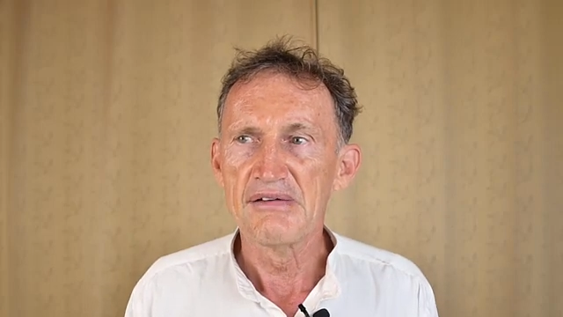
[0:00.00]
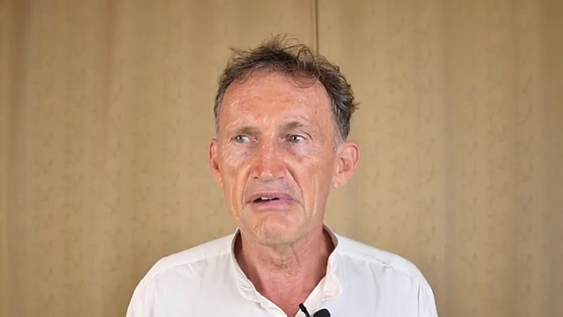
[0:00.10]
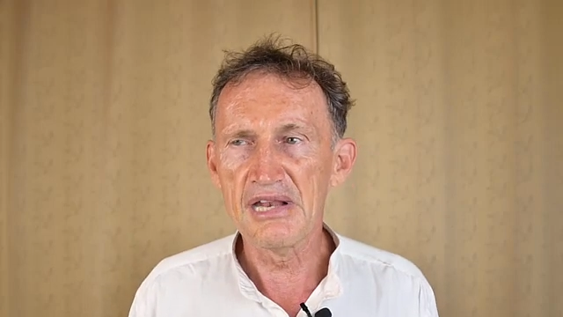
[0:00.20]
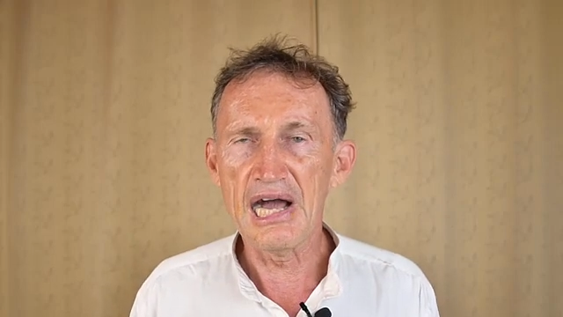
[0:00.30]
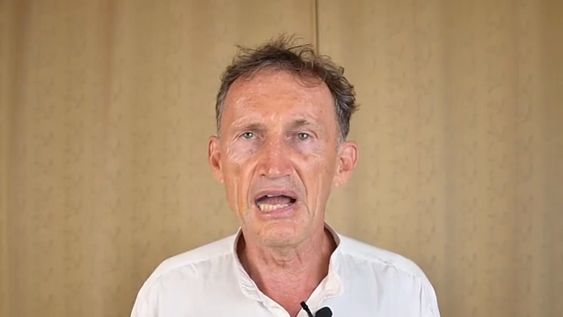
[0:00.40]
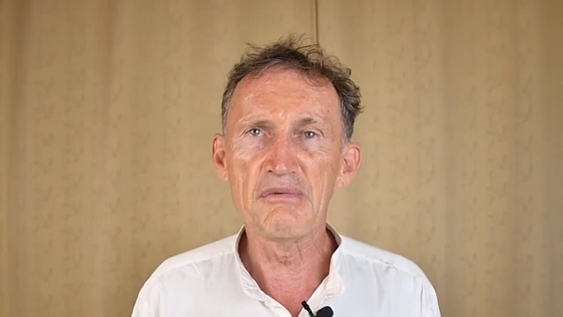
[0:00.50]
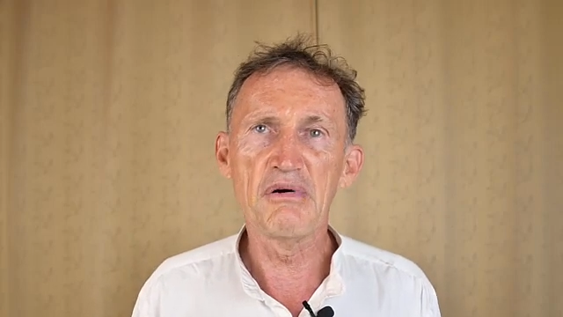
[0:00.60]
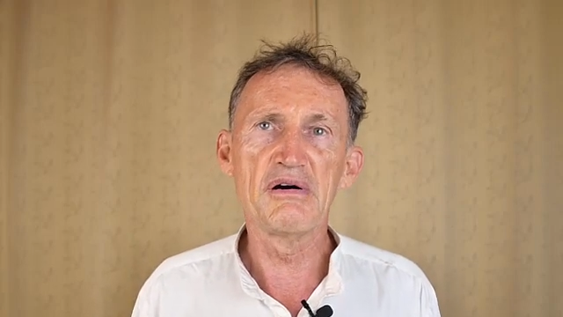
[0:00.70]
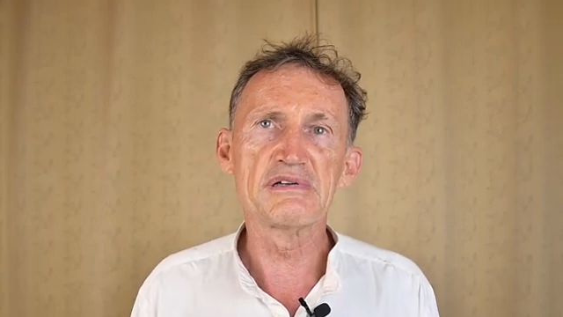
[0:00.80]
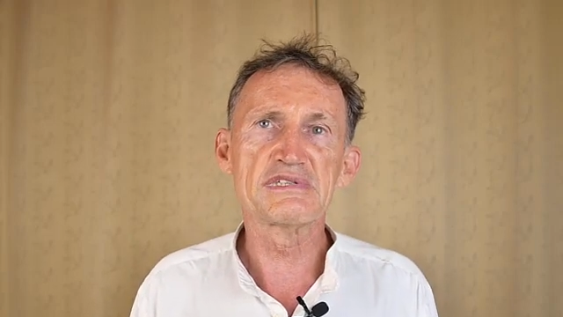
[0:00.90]
When I
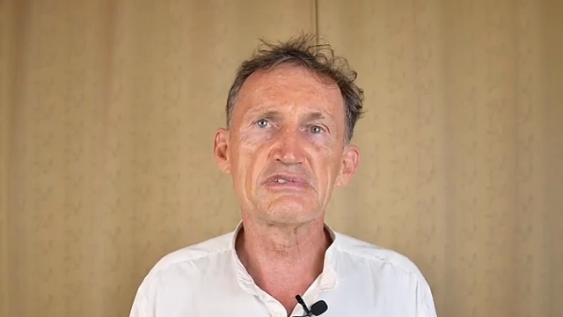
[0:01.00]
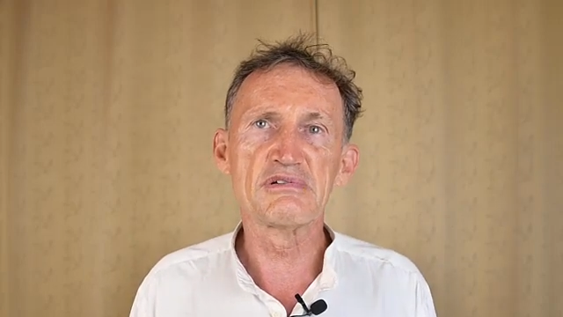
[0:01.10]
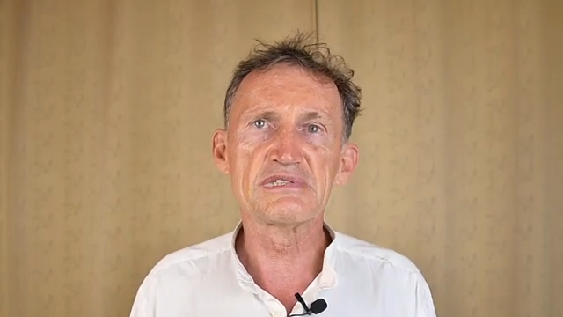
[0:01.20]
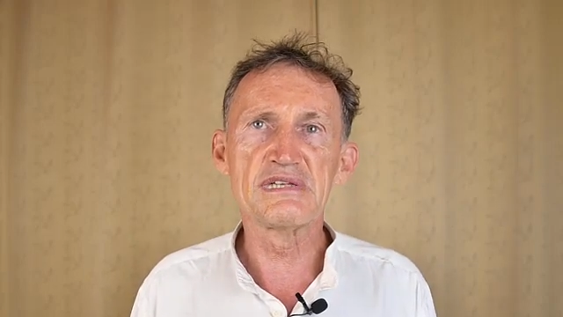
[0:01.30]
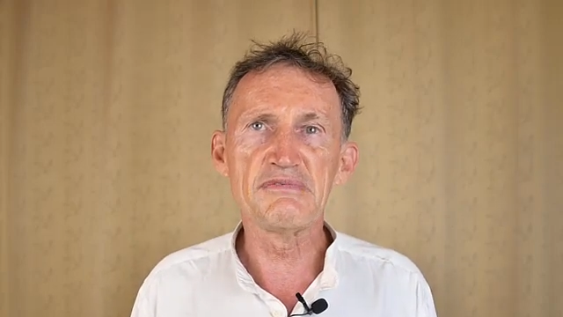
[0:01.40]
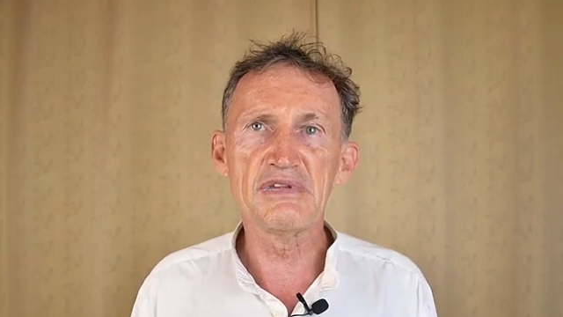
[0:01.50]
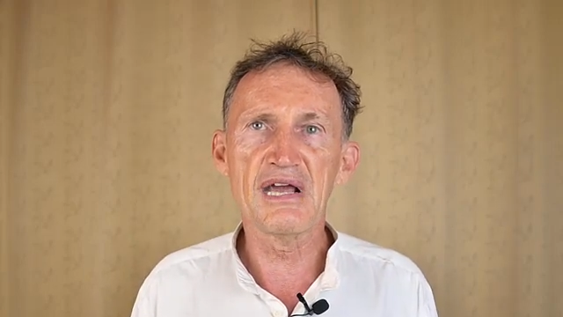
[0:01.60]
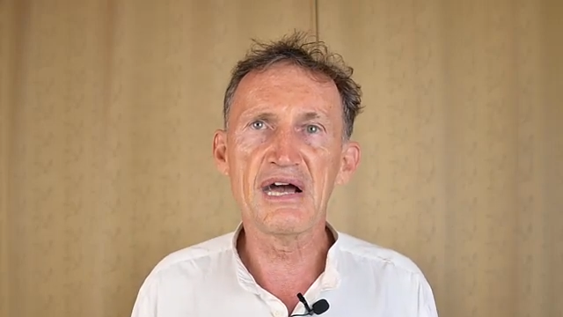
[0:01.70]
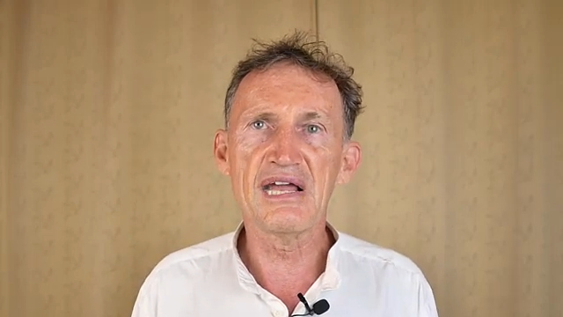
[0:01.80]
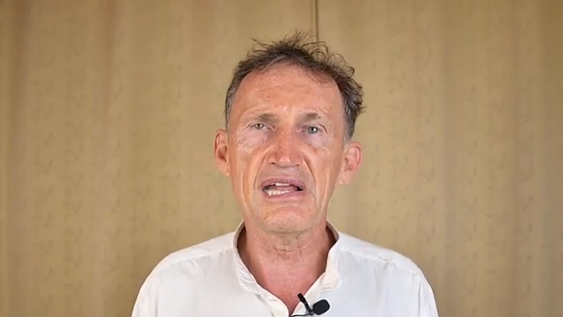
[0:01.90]
was so
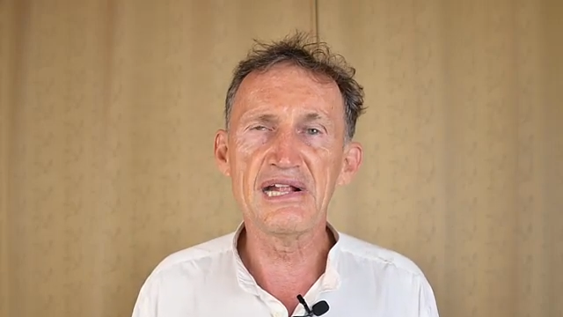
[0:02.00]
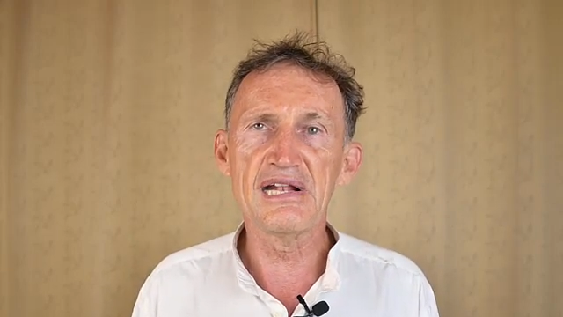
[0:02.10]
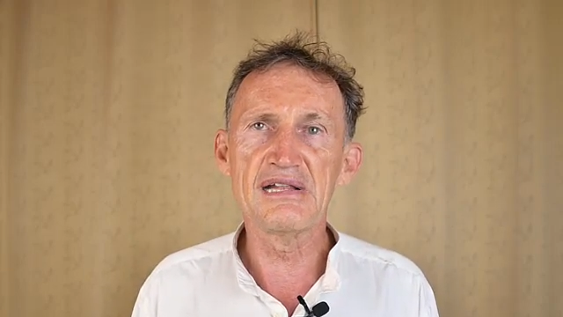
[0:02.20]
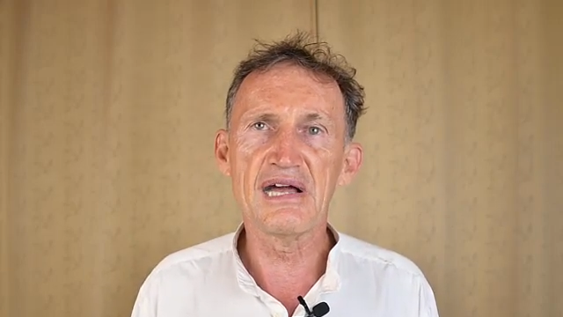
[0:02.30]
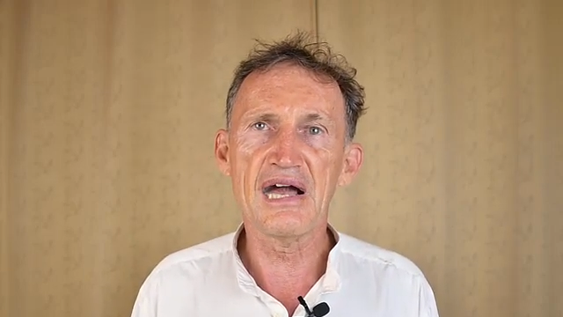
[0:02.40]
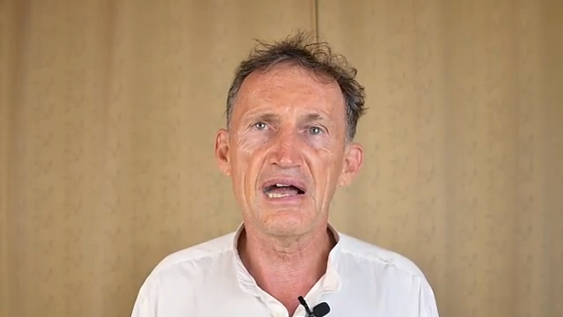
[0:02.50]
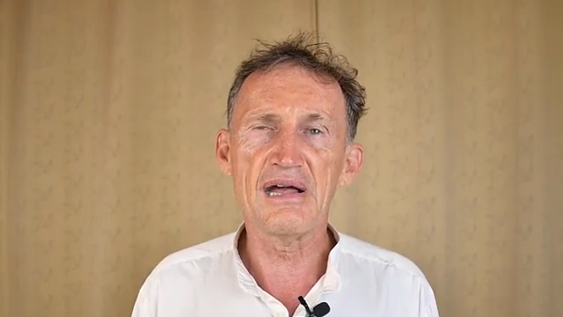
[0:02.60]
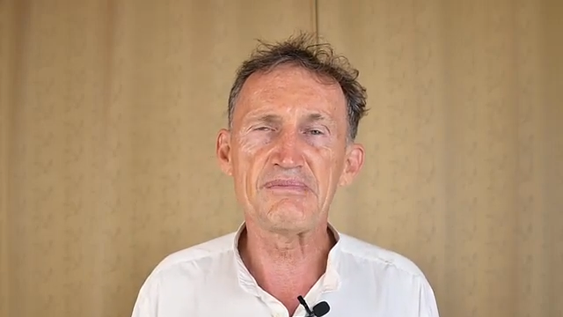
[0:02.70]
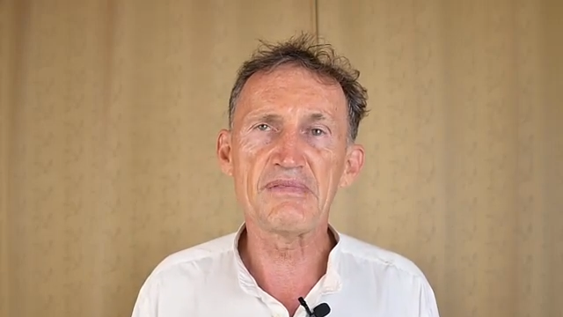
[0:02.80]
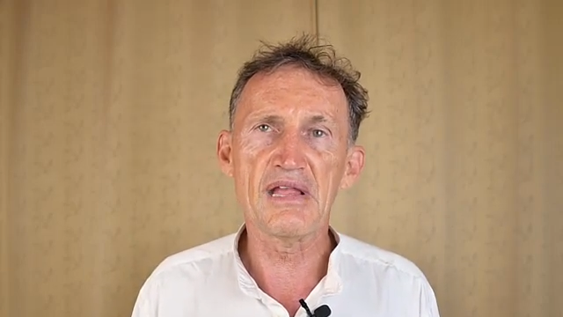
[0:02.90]
severe ill,
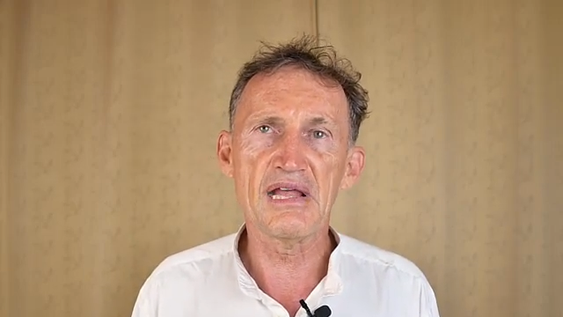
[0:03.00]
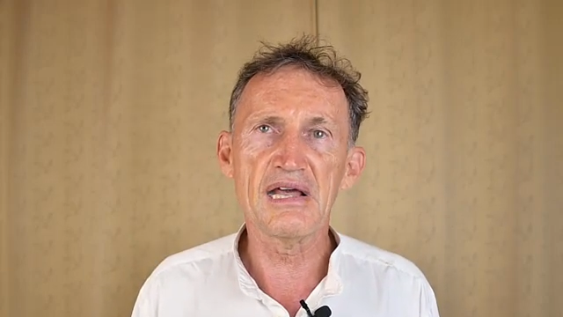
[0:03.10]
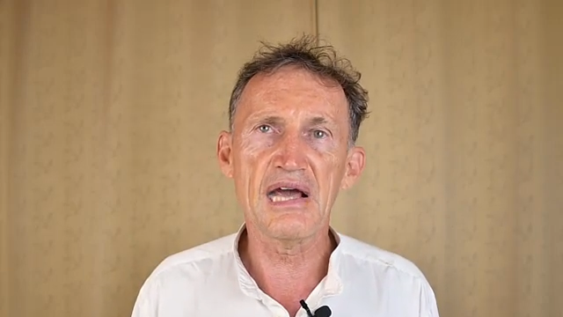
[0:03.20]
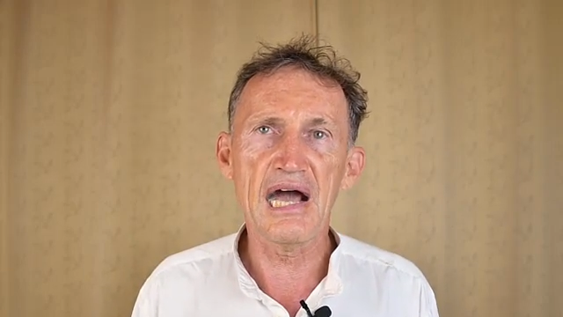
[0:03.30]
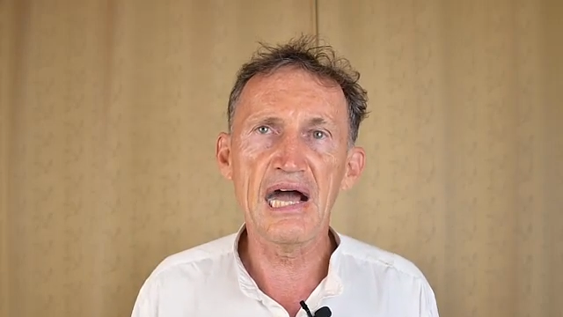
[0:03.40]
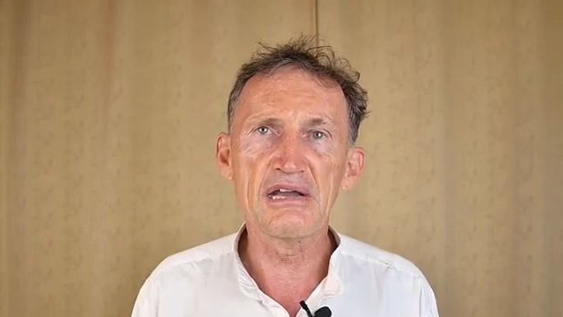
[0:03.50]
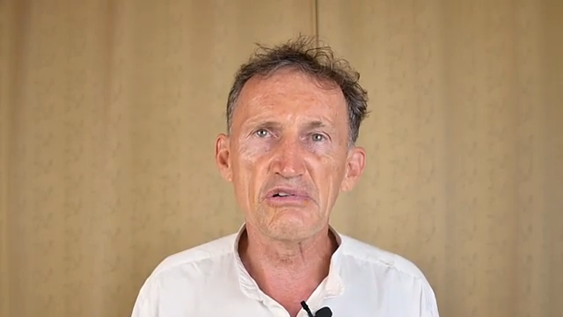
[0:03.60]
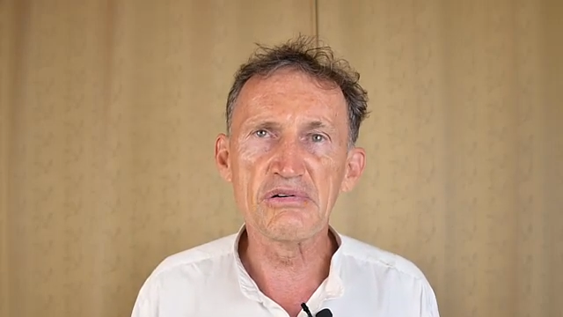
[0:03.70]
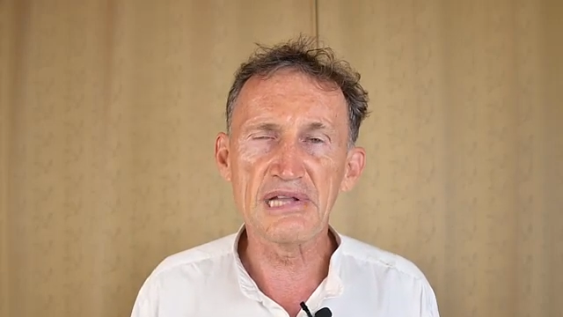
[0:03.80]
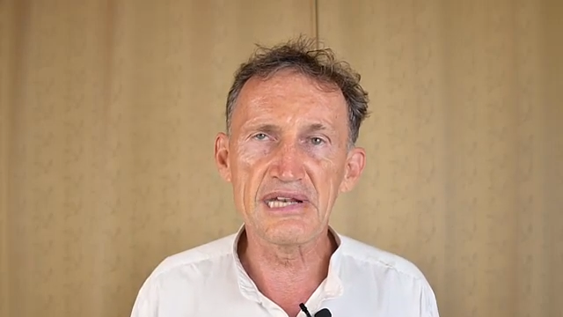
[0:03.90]
I
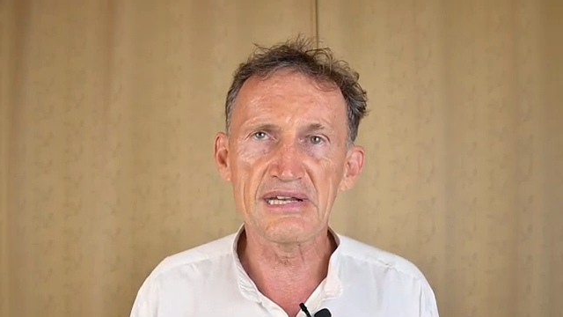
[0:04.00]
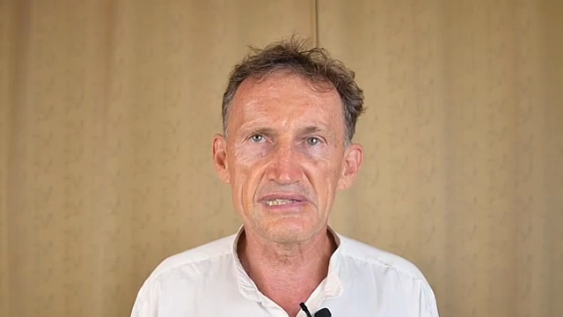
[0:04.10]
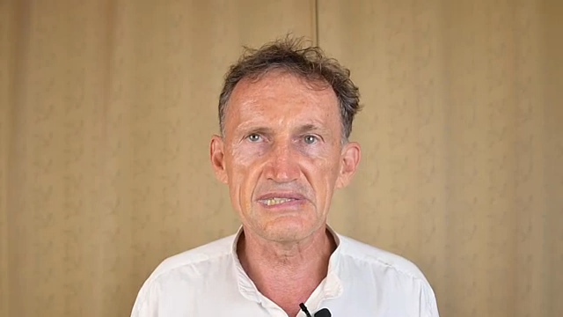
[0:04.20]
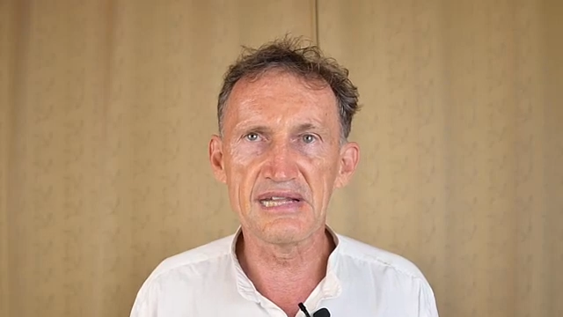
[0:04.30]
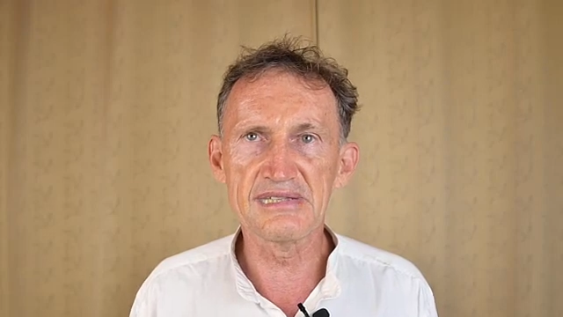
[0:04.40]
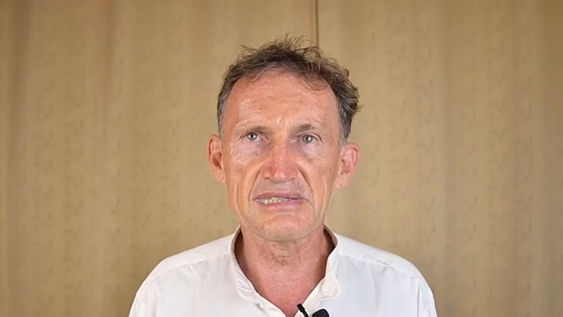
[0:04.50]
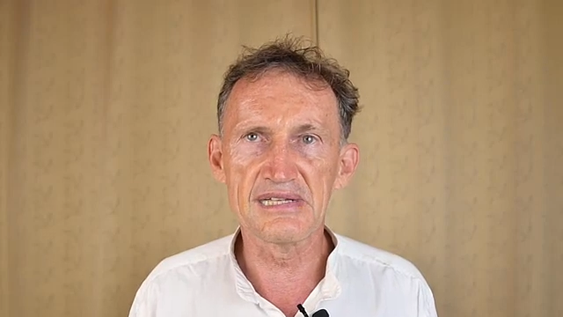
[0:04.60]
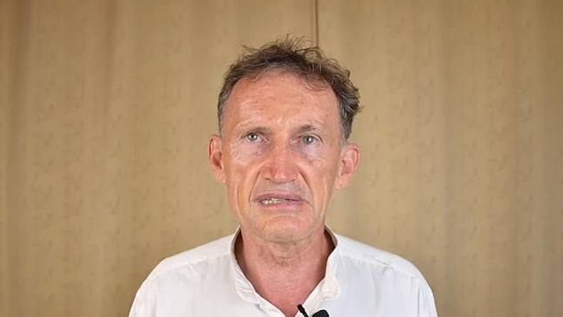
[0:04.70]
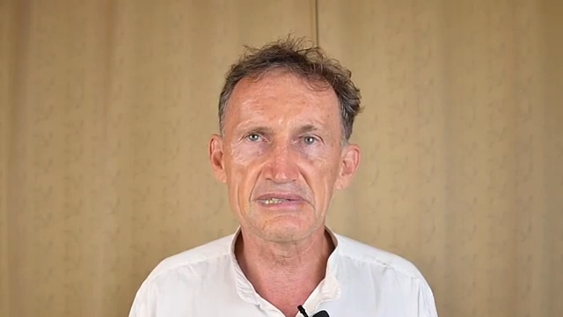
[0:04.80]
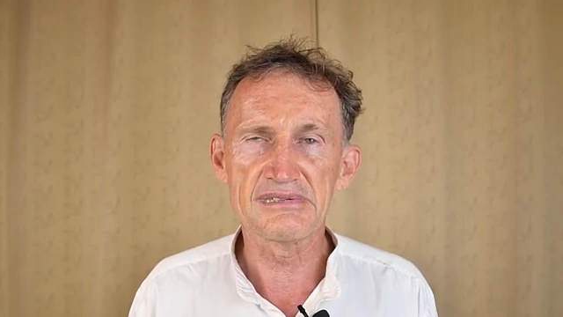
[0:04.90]
could understand
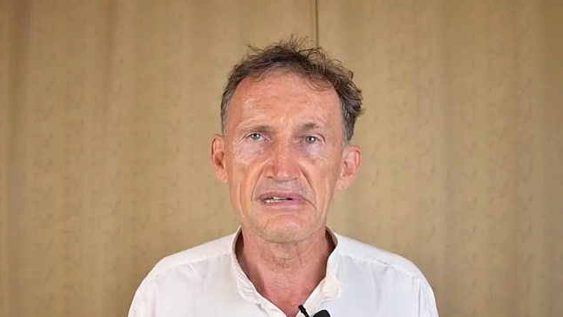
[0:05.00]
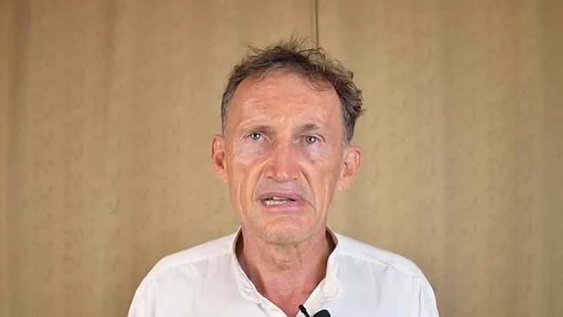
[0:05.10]
this.